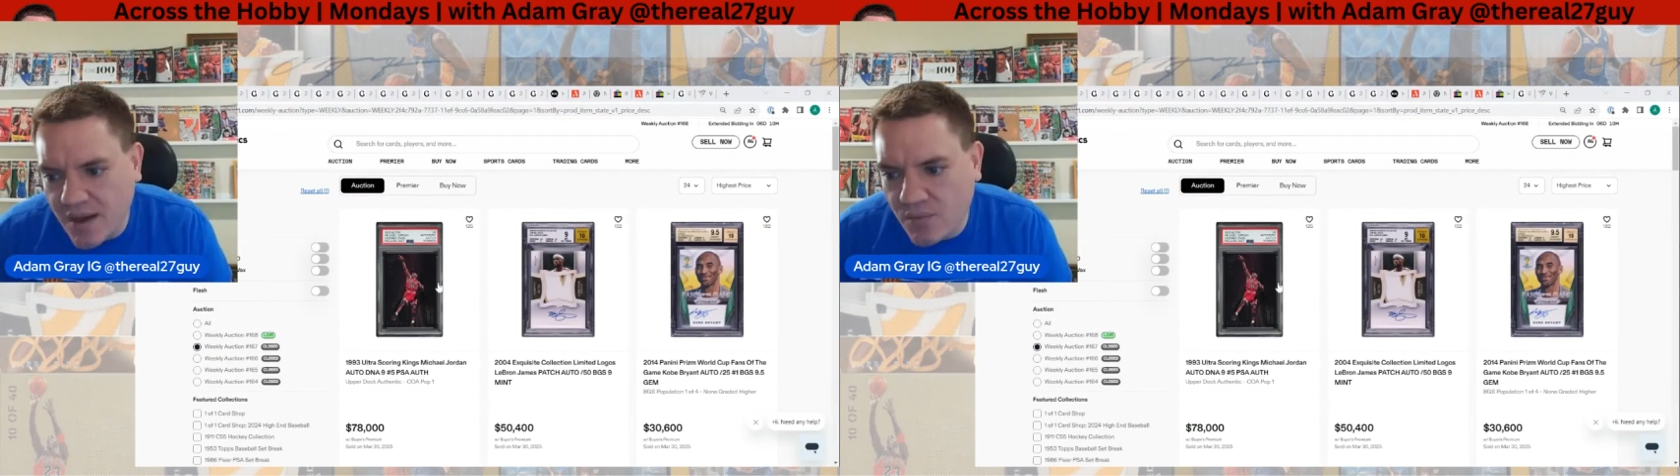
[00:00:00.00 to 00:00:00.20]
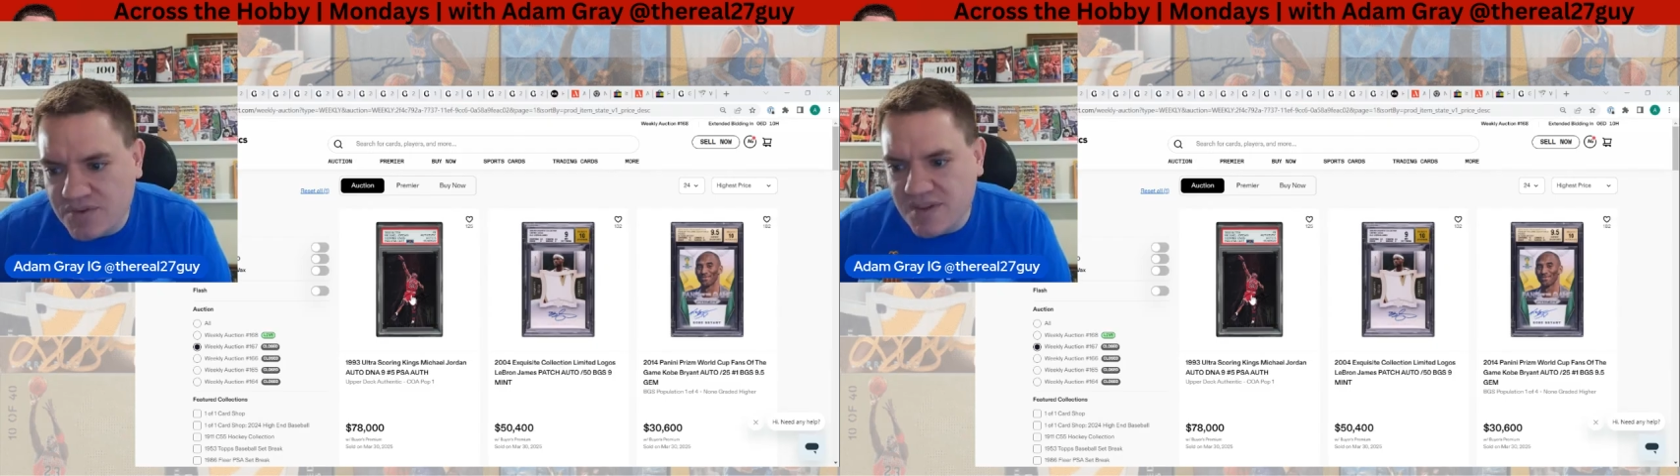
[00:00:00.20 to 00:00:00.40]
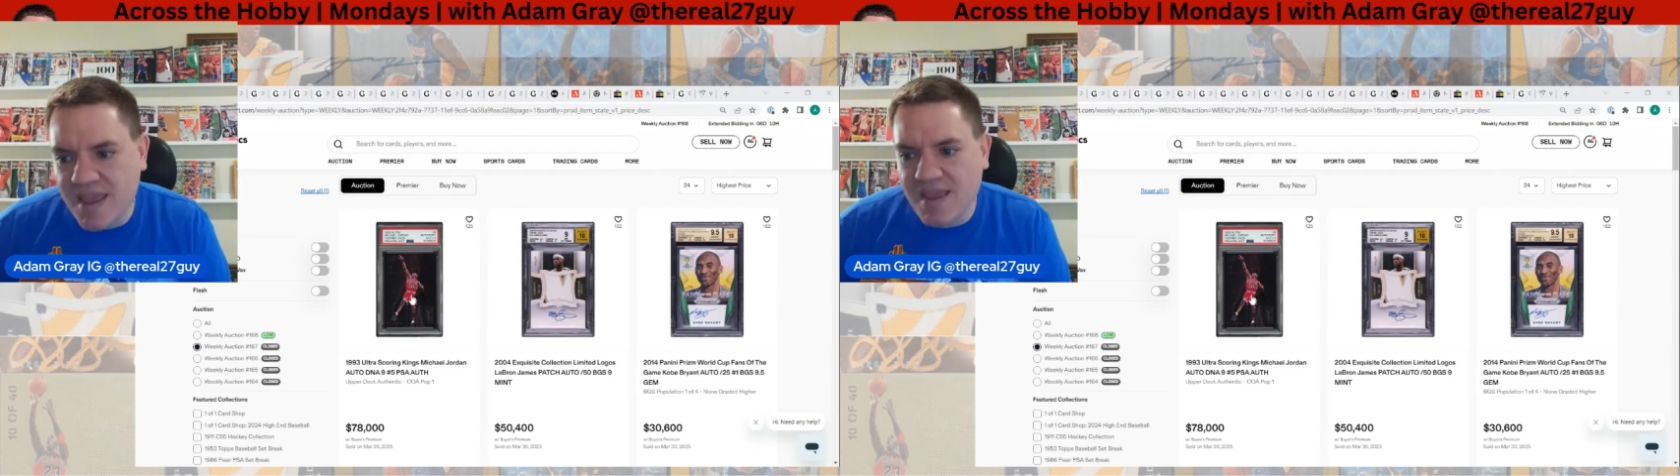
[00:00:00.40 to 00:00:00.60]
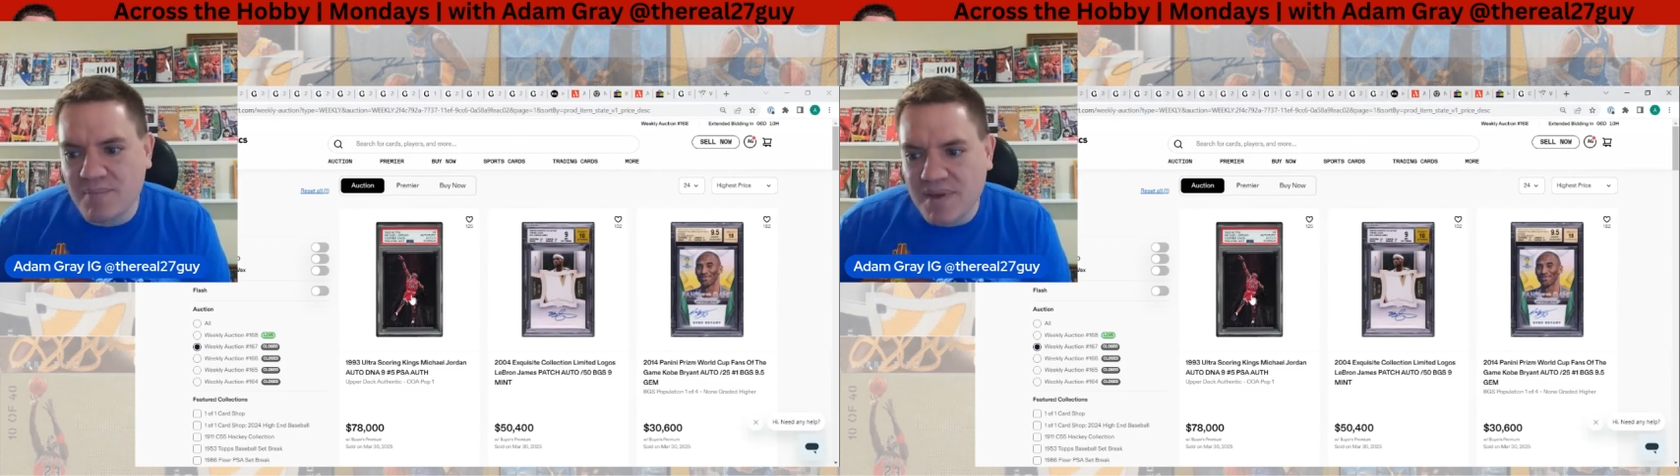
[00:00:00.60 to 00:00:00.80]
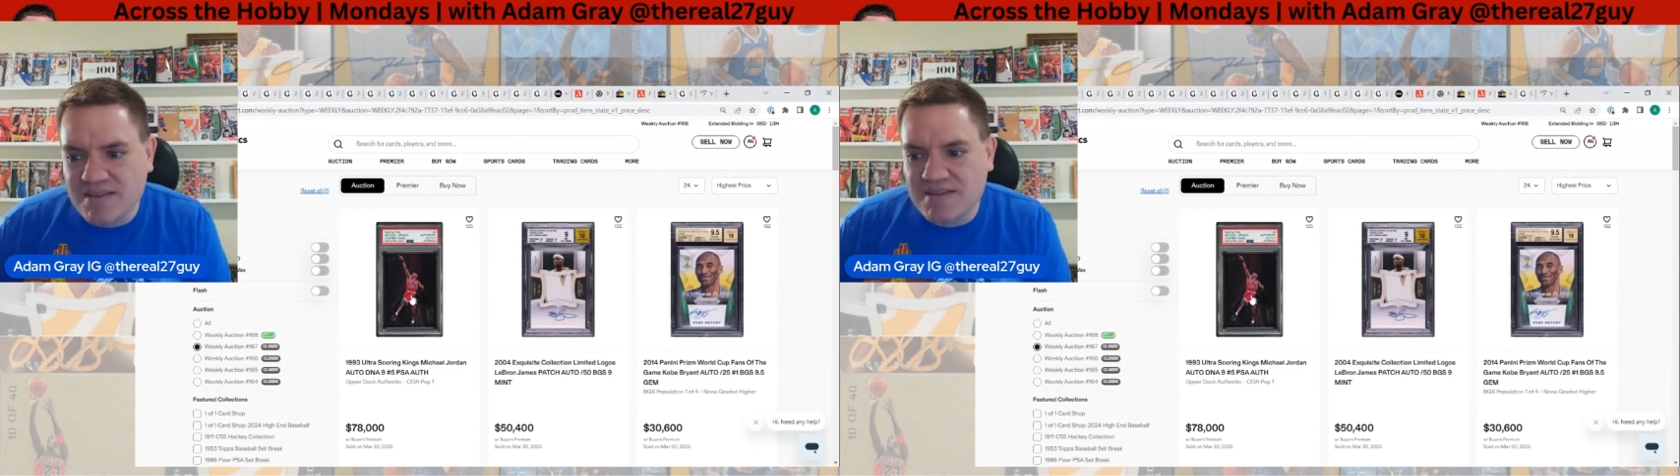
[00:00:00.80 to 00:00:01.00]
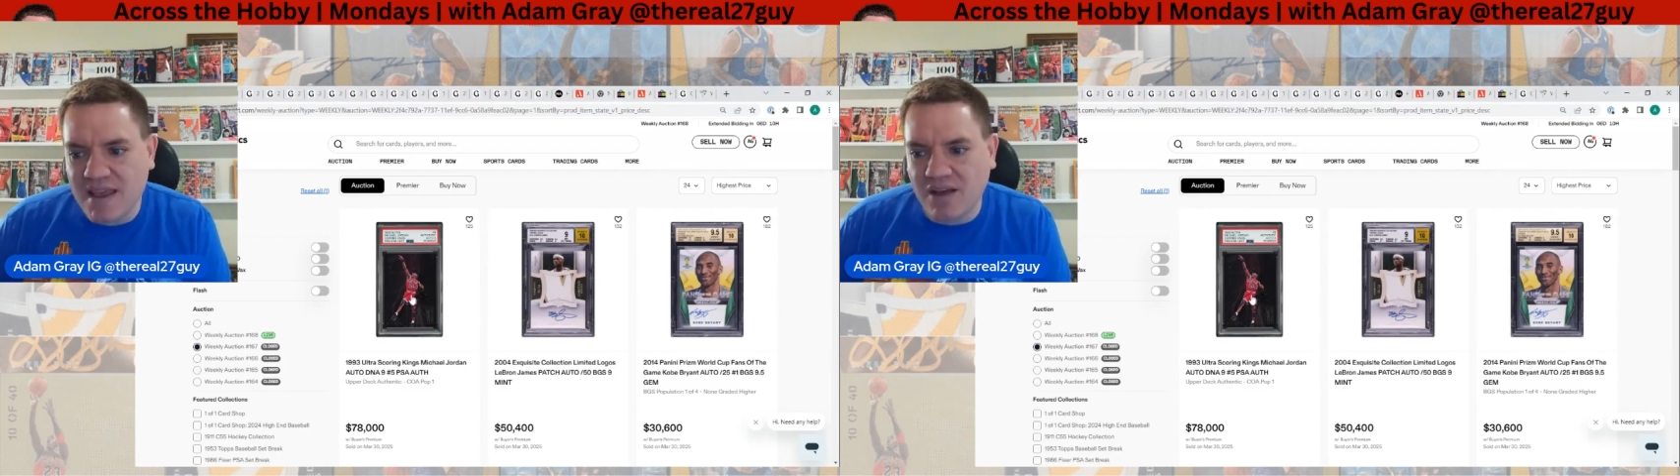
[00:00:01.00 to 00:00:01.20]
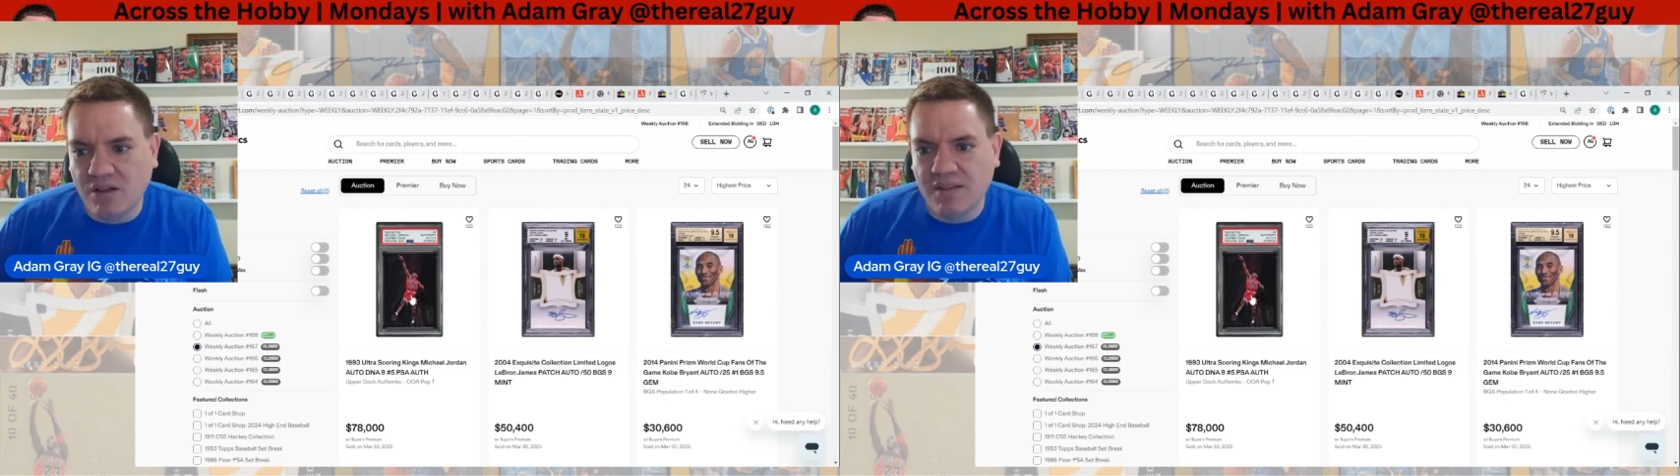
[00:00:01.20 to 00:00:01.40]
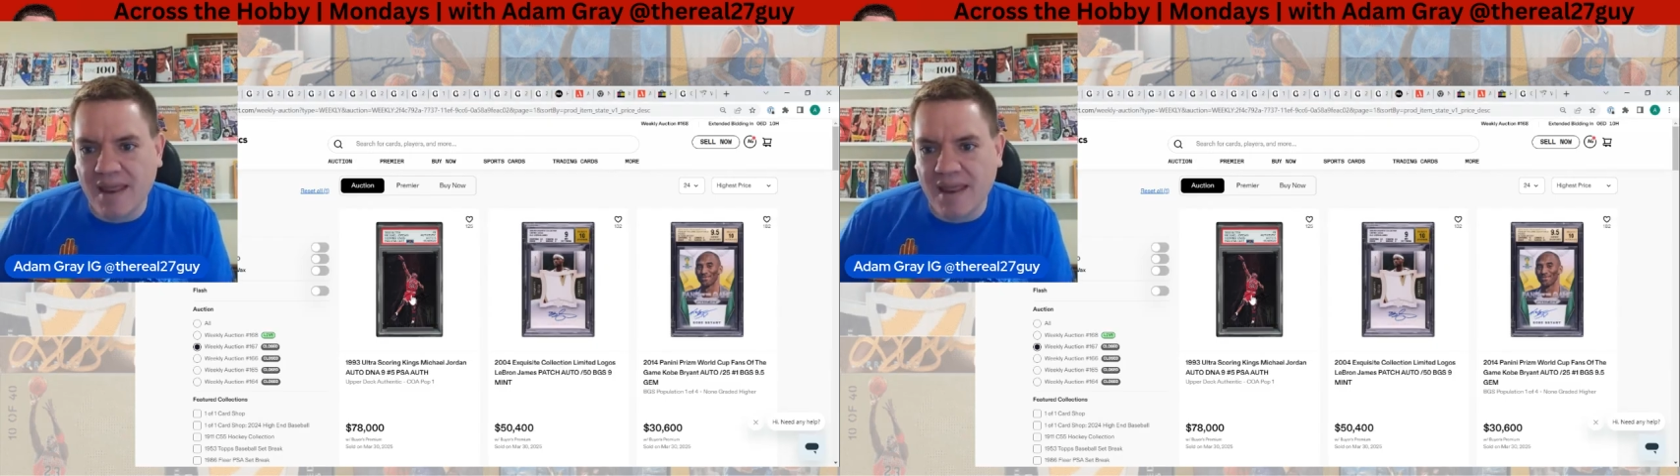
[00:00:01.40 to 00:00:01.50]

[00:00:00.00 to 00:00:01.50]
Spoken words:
was a big sale